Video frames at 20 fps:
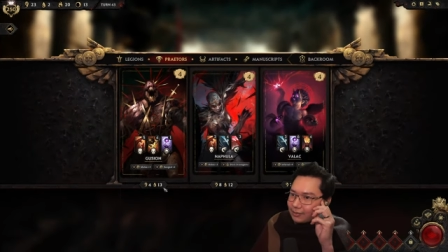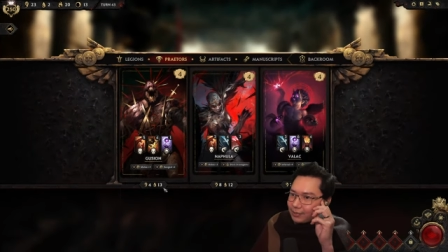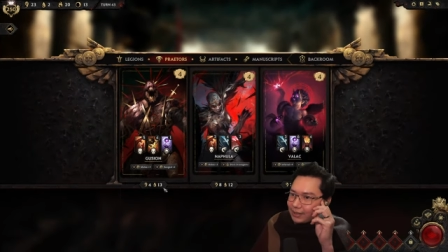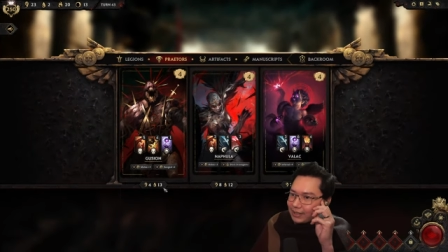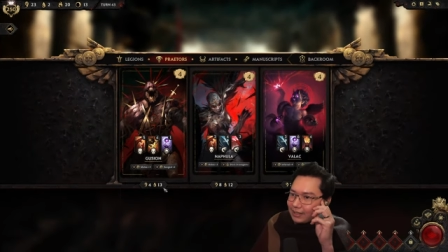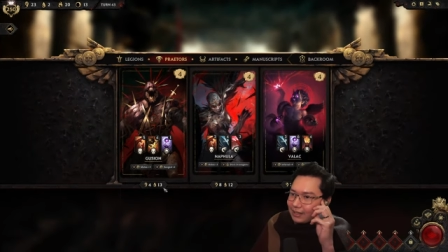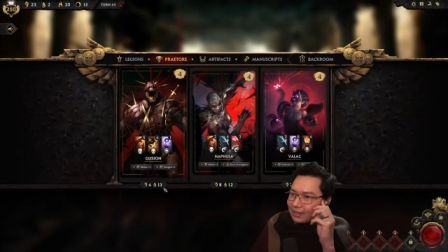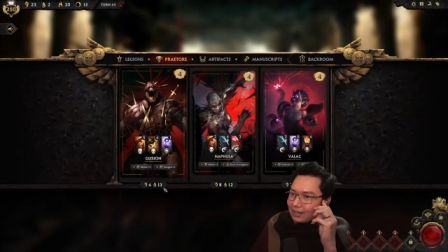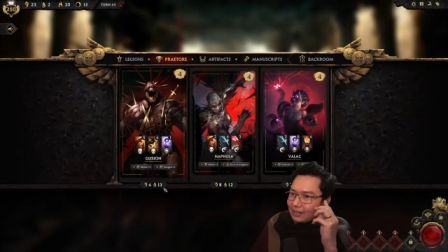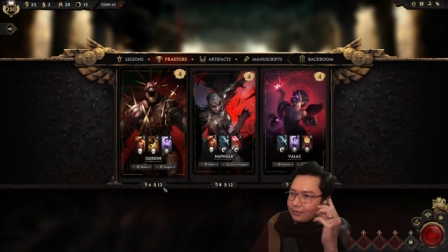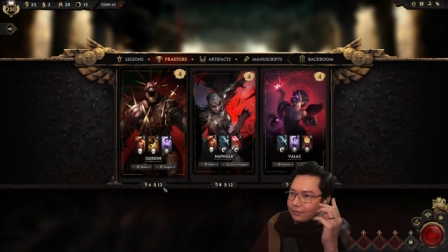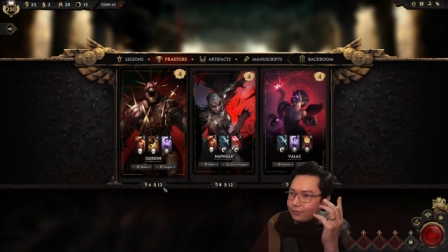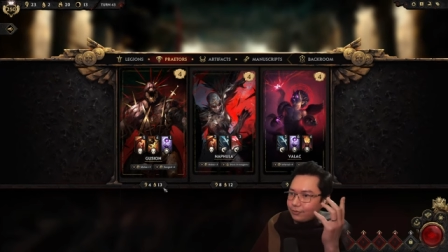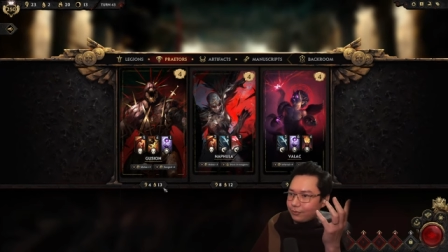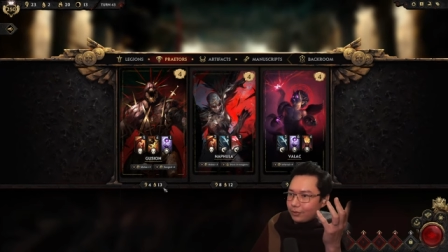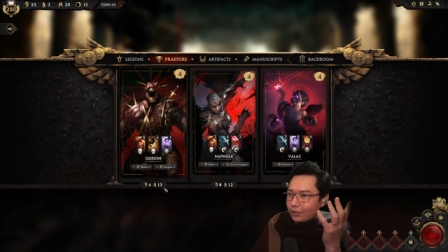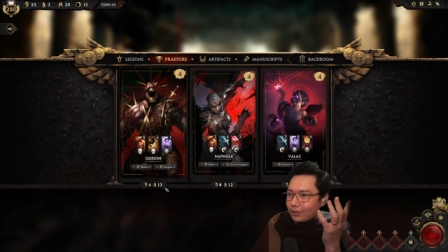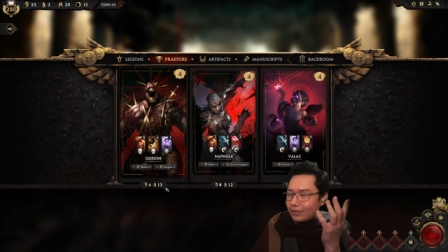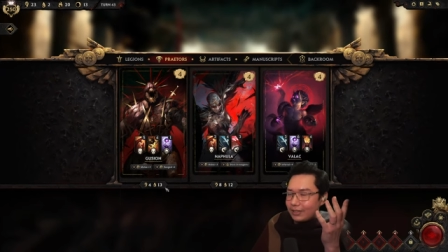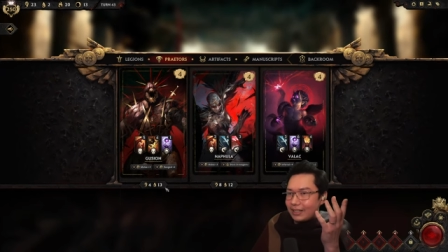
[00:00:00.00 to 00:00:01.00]
but I can't
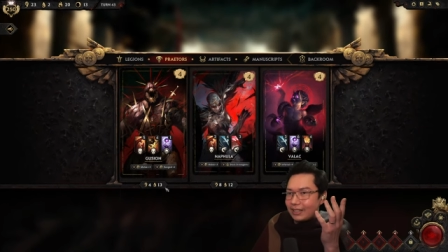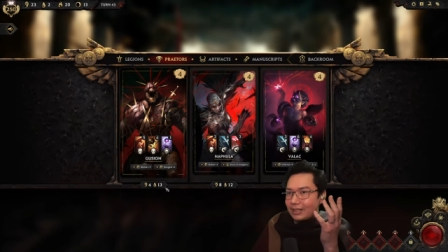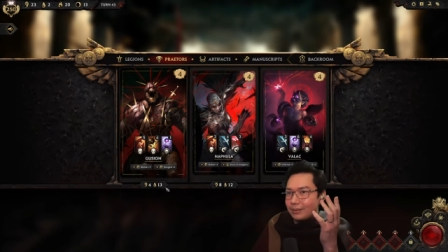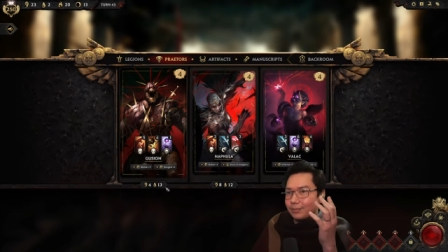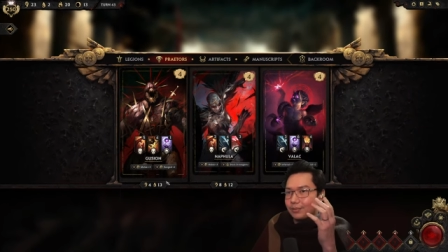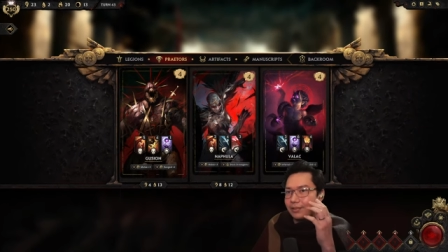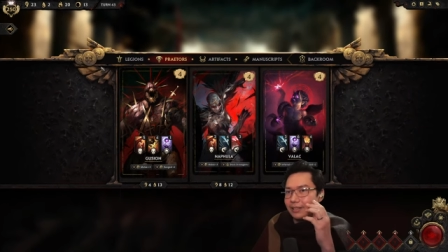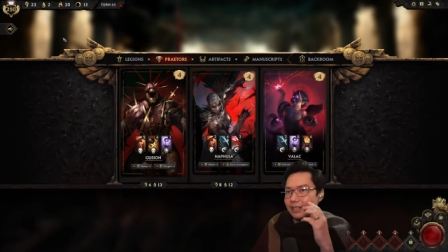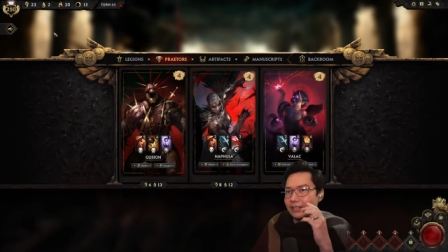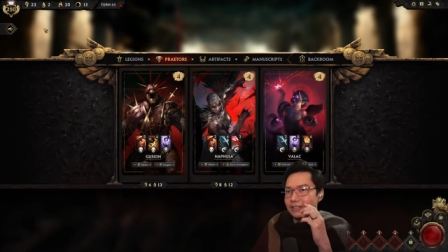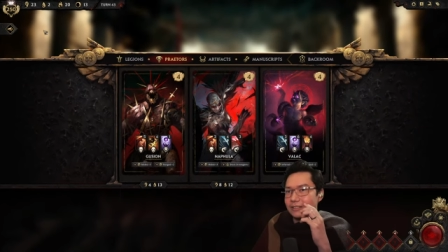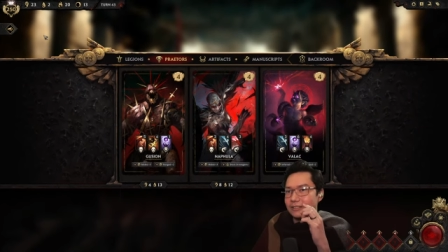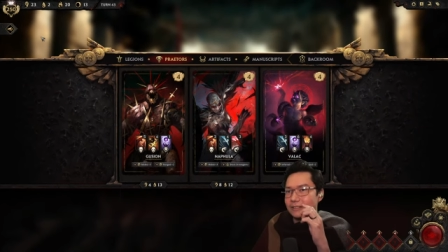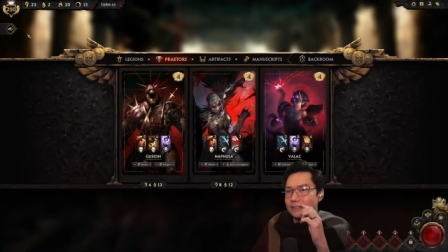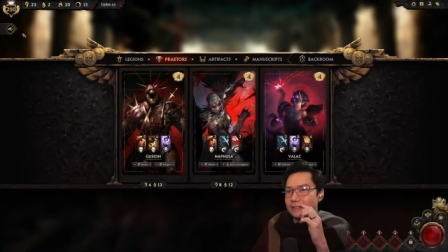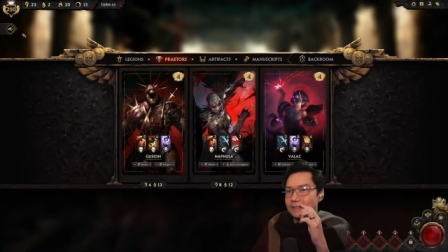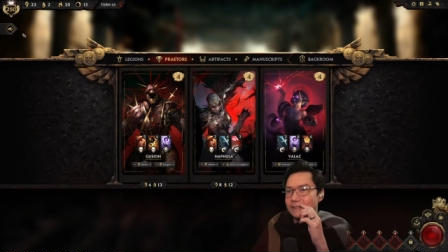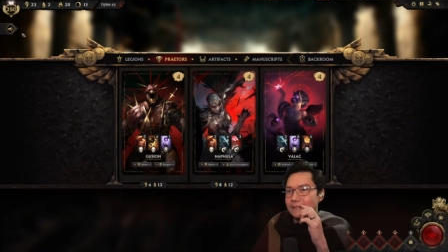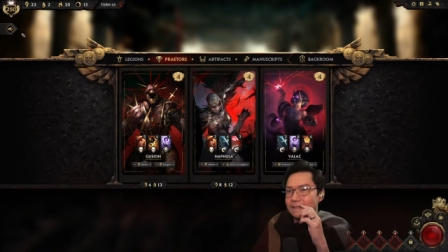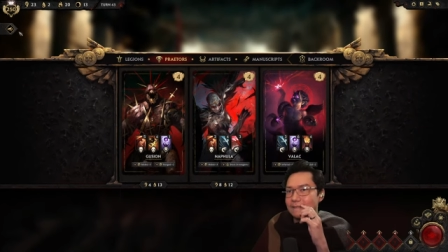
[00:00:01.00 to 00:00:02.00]
afford any Praetor.